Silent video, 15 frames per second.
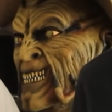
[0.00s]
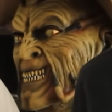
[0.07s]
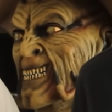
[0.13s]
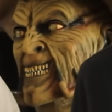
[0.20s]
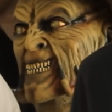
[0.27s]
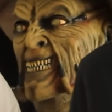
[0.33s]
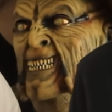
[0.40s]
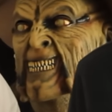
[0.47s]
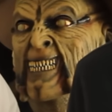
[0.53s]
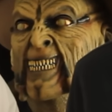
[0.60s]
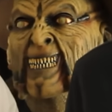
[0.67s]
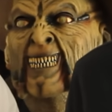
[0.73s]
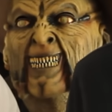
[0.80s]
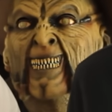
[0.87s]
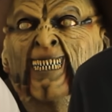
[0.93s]

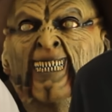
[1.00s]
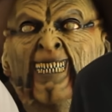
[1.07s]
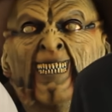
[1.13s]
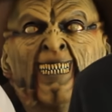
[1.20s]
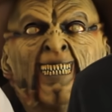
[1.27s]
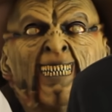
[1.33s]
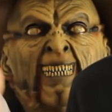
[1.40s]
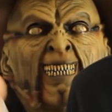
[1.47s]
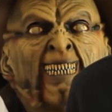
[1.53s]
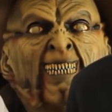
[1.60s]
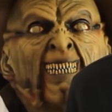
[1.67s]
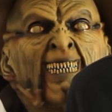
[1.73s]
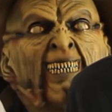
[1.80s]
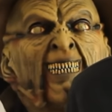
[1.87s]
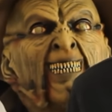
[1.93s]

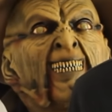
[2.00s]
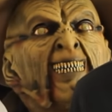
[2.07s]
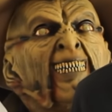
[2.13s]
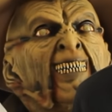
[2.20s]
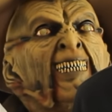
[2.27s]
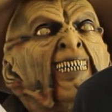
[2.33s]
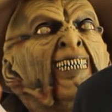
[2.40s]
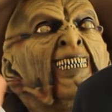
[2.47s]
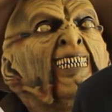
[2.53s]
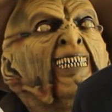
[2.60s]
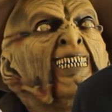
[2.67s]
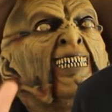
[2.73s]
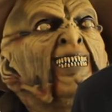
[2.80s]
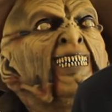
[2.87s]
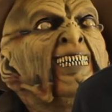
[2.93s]

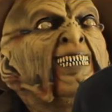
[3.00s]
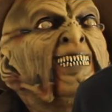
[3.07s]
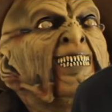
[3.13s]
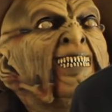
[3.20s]
(not speaking)